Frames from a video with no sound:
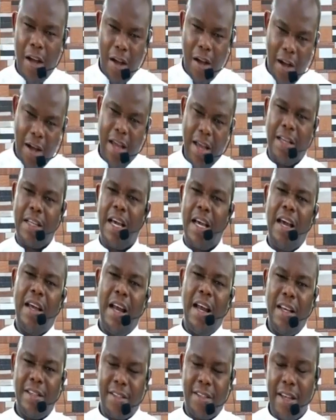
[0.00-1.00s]
again
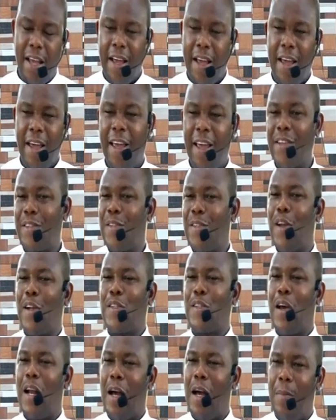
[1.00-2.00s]
I say, is
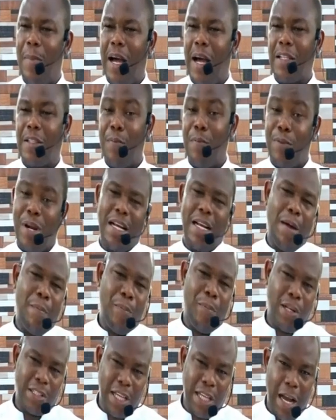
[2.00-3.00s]
not all about bread and
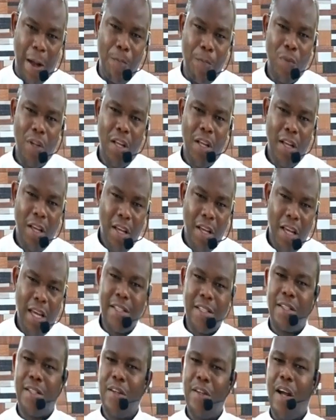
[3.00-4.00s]
butter.
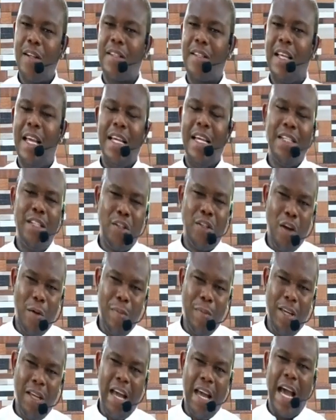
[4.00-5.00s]
It's not
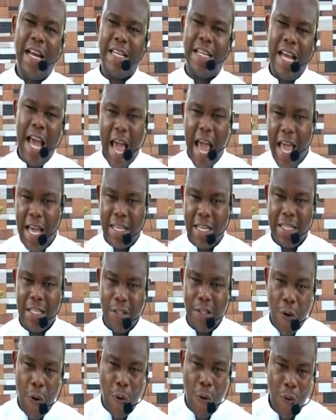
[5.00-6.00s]
indomie and egg.
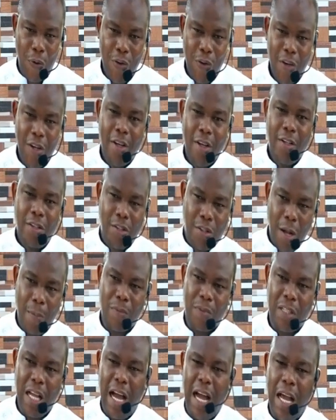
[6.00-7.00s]
No.
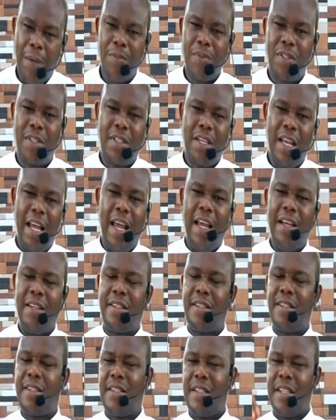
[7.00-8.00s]
Sometimes
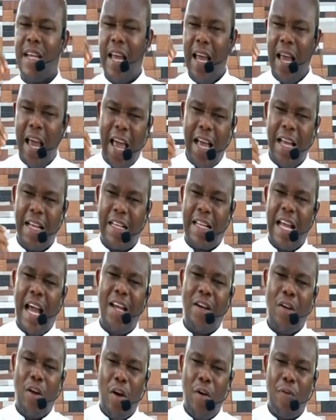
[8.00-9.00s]
it's a
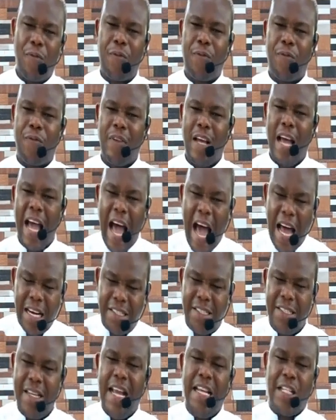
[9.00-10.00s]
kind of
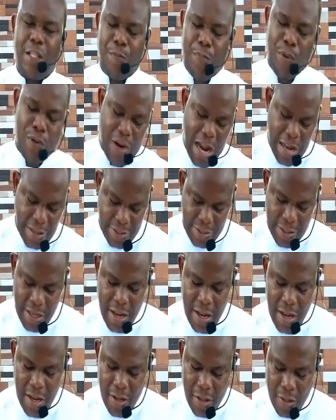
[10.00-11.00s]
hard experience.
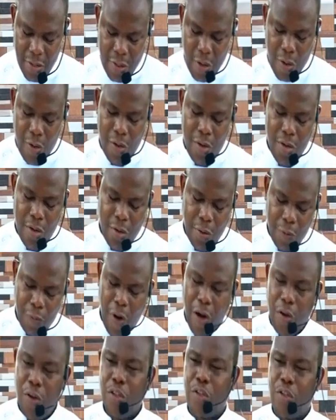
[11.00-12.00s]
So
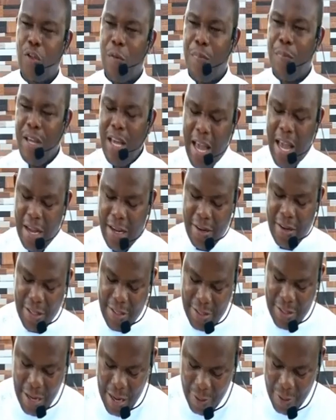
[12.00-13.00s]
for you to be a
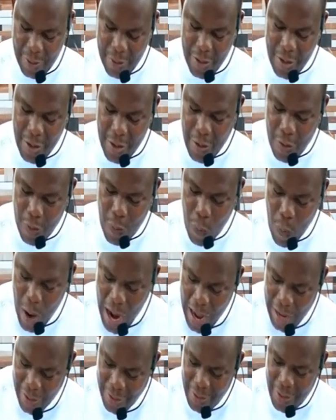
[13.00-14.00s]
Christian,
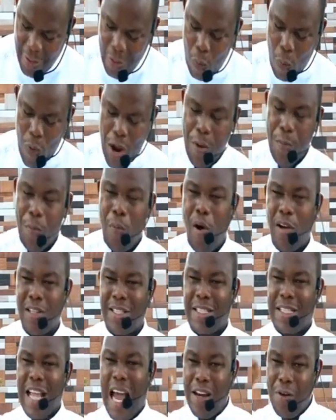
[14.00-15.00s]
one, we
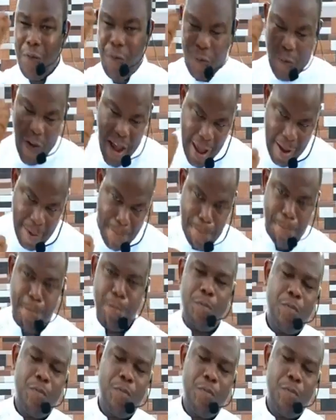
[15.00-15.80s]
must stand firm.